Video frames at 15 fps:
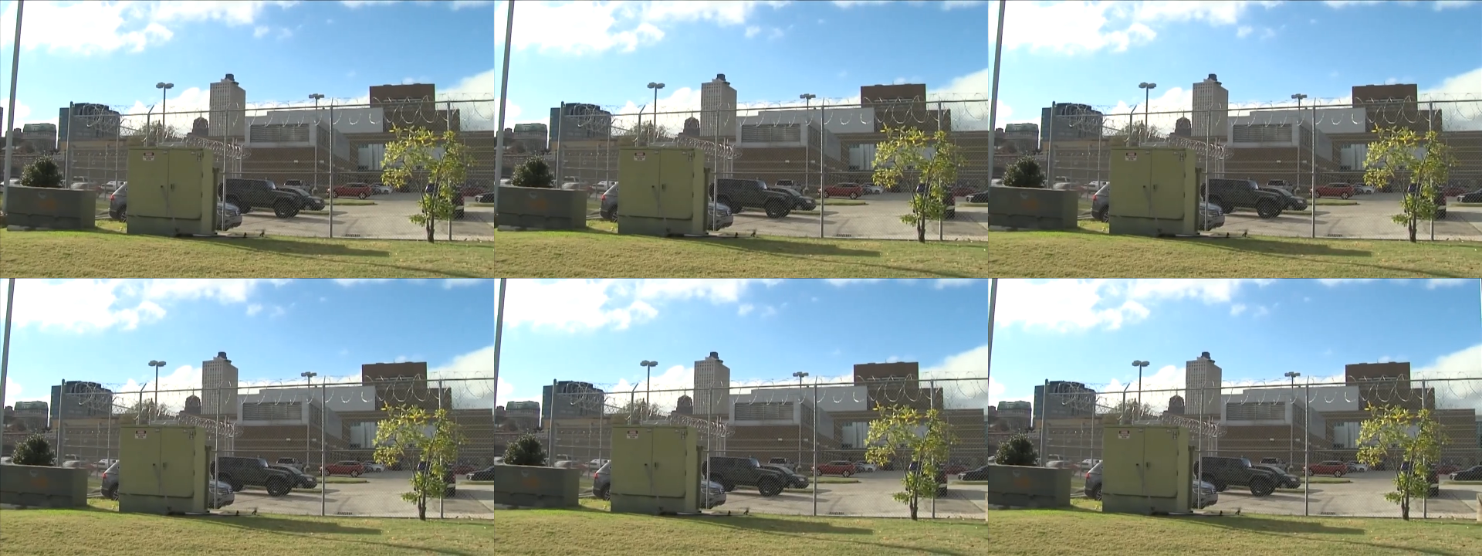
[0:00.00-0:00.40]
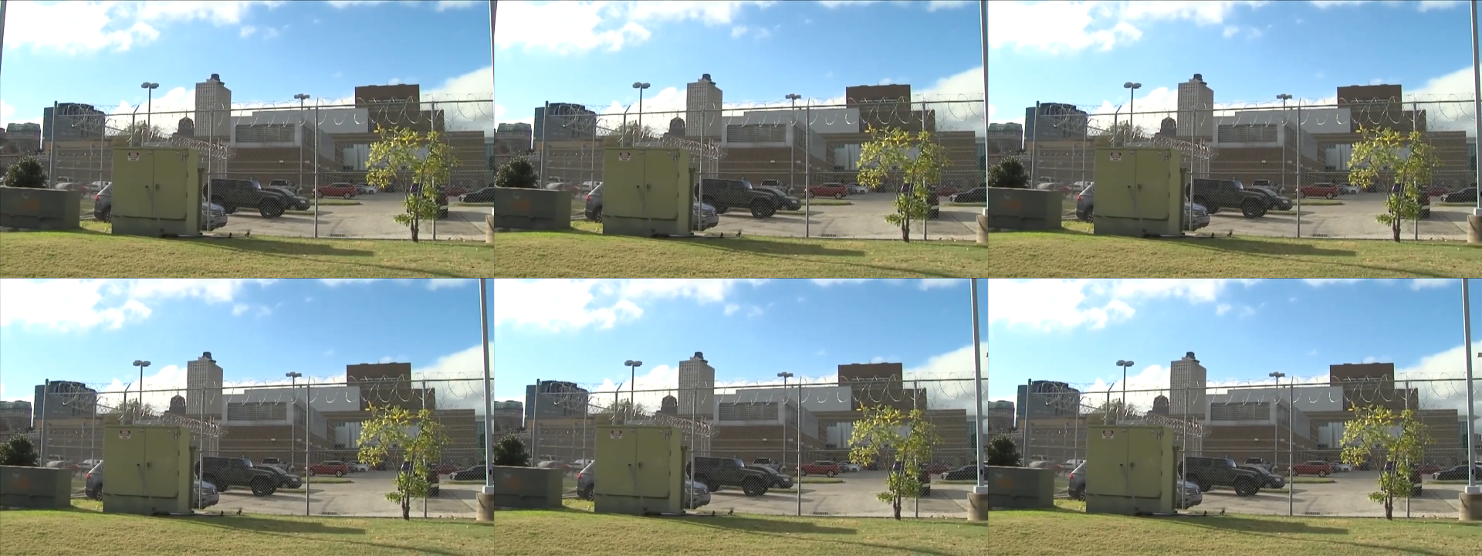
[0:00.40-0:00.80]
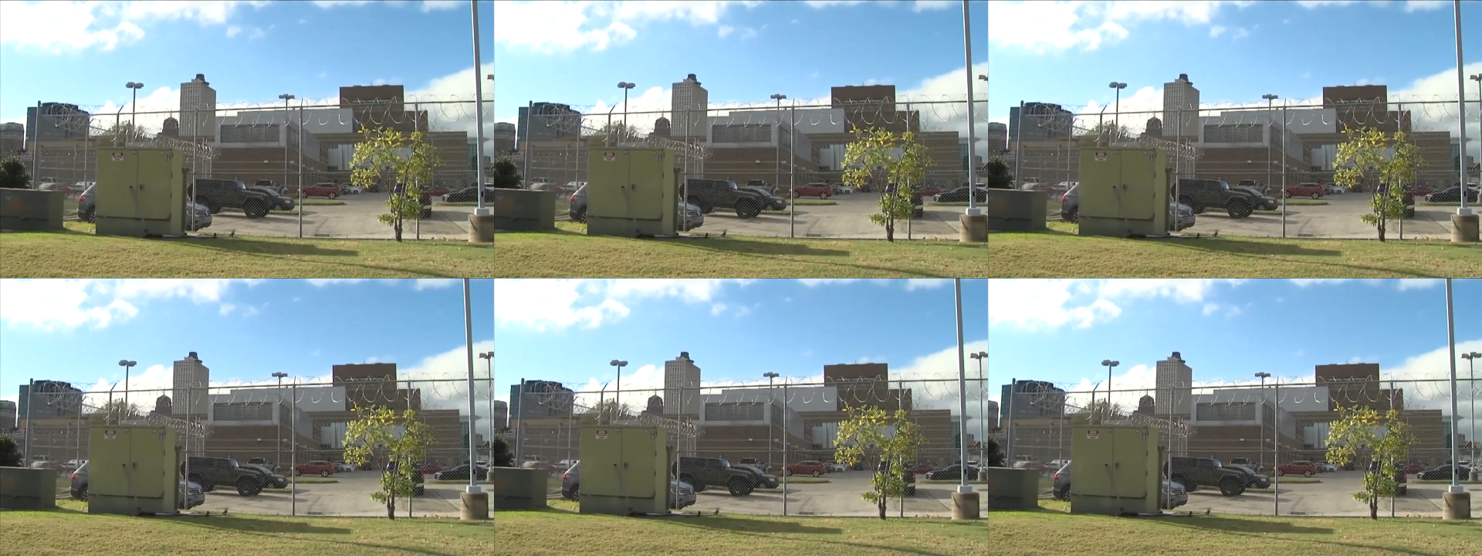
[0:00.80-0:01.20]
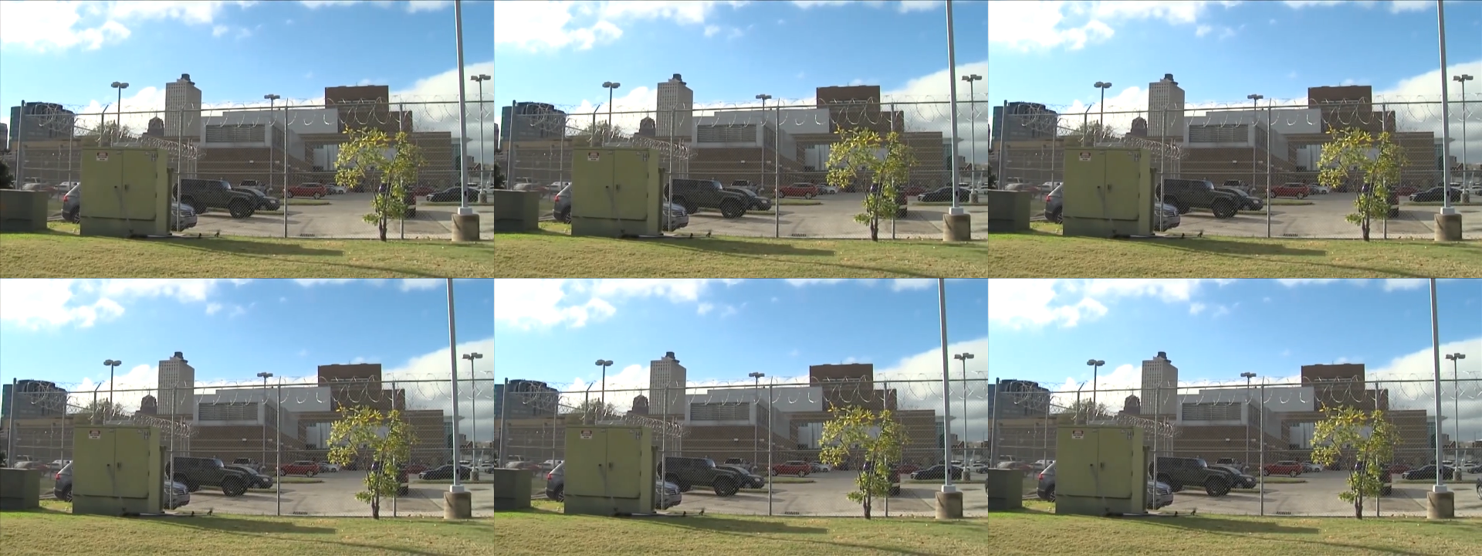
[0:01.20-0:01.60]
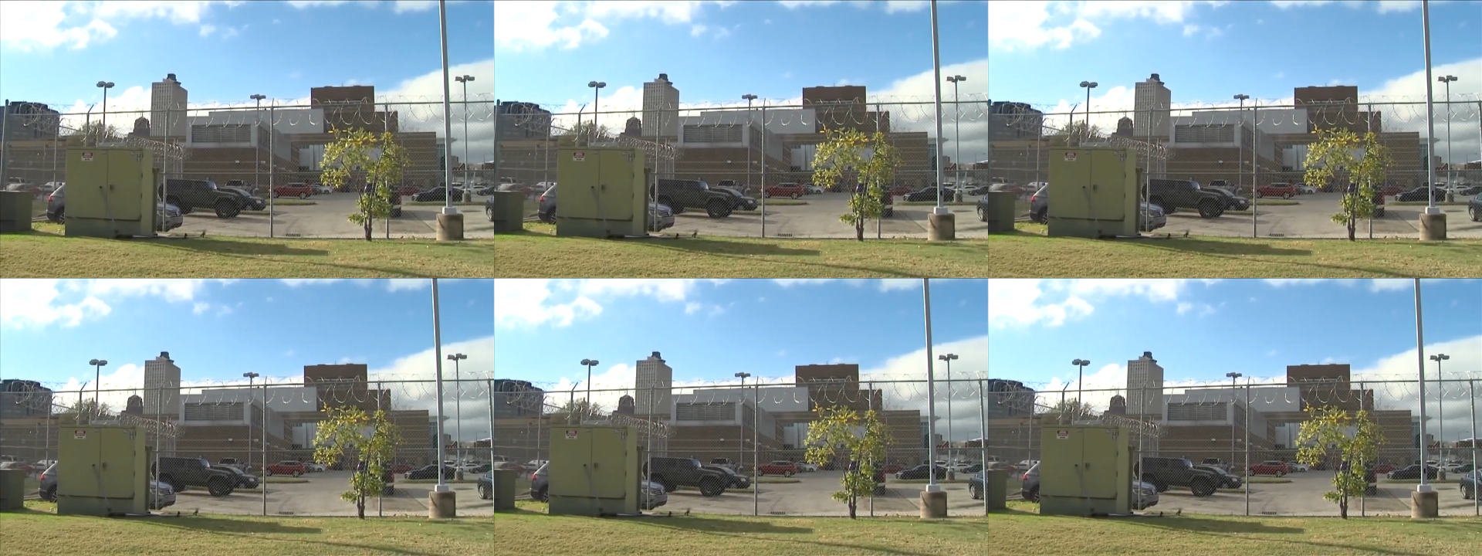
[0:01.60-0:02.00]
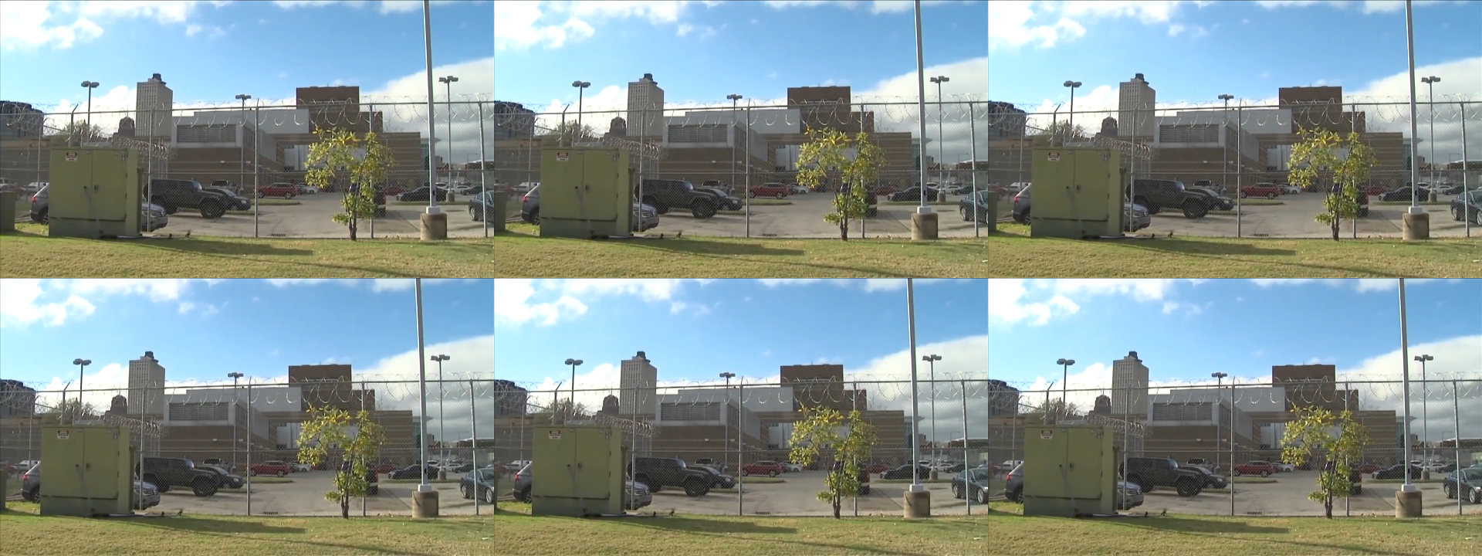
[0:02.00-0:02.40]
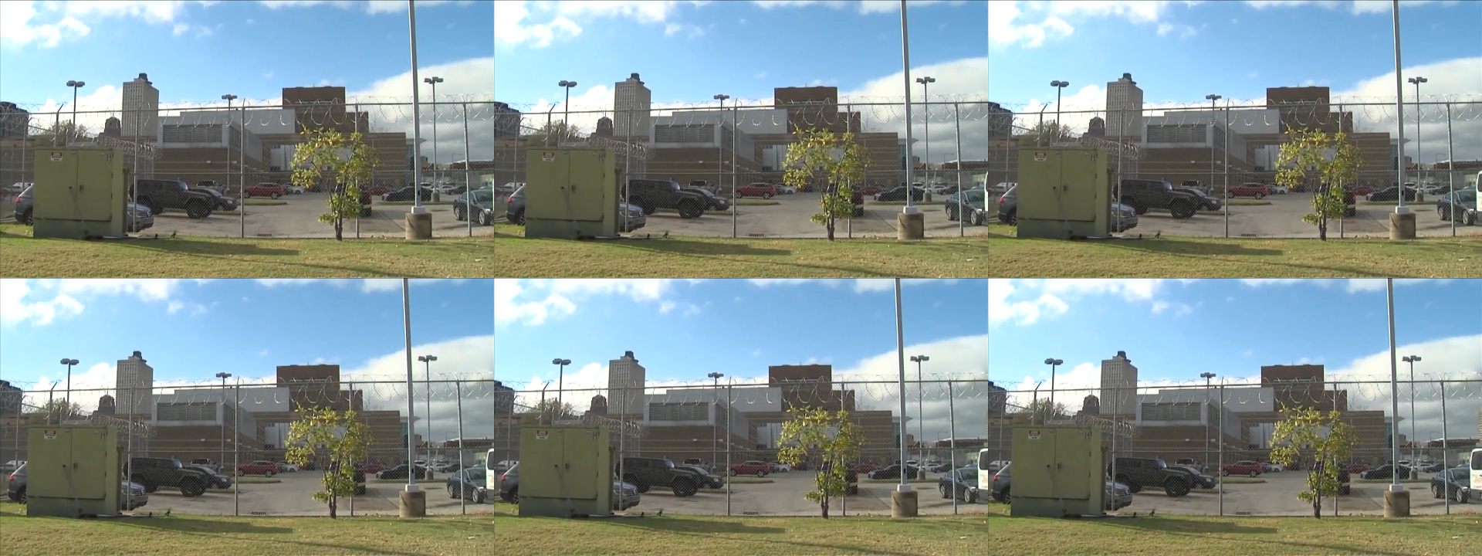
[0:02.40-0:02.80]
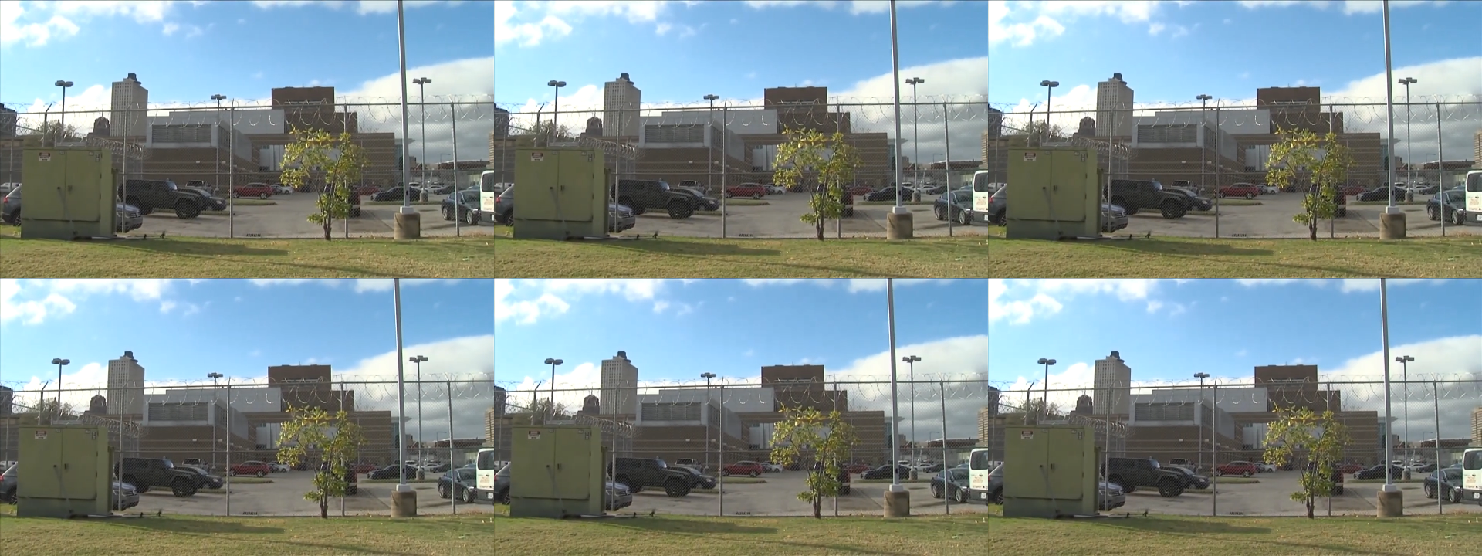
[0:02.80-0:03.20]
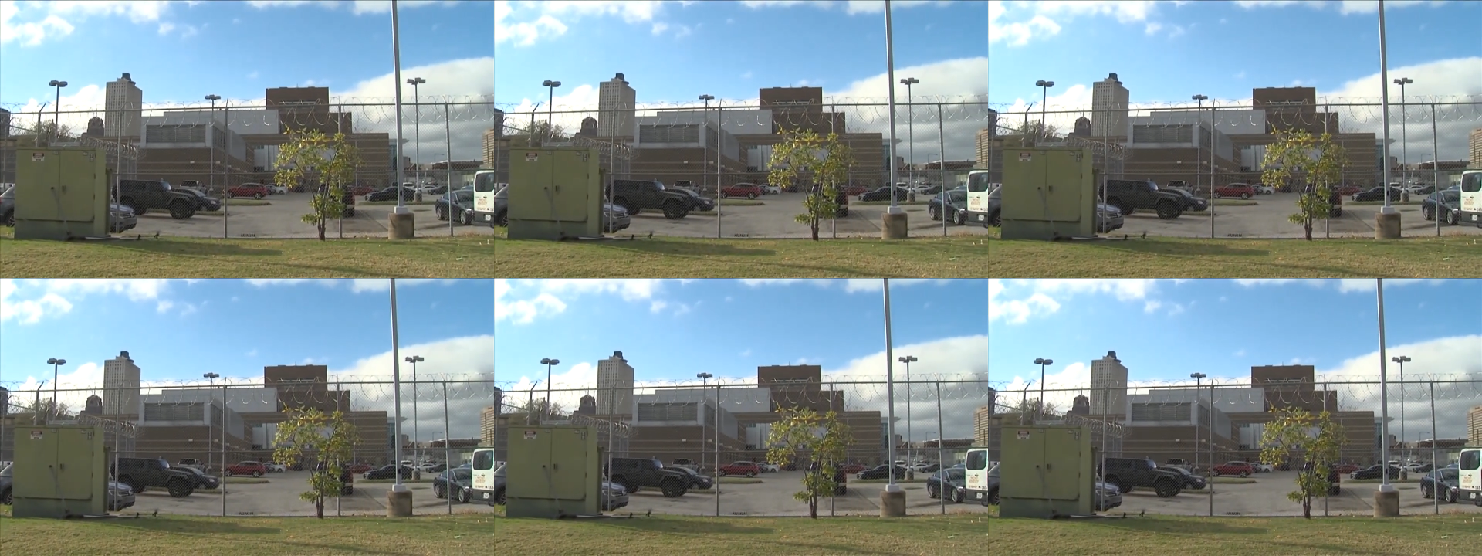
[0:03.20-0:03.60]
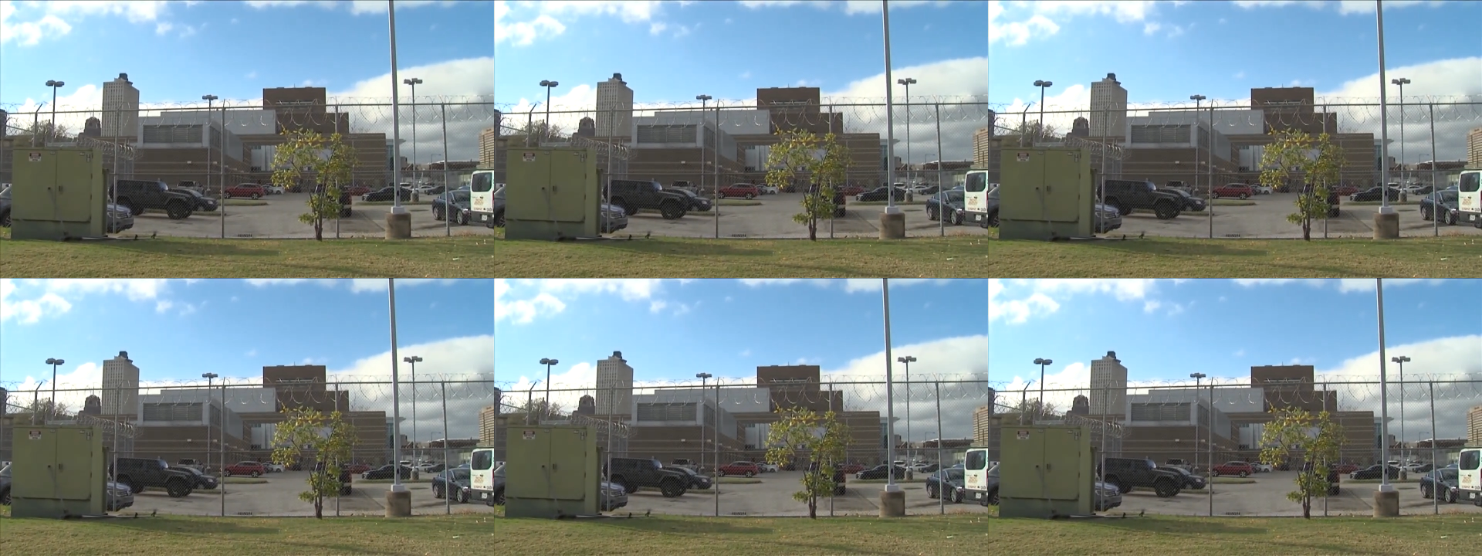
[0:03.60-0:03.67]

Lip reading: No face is visible, so there are no lips to read.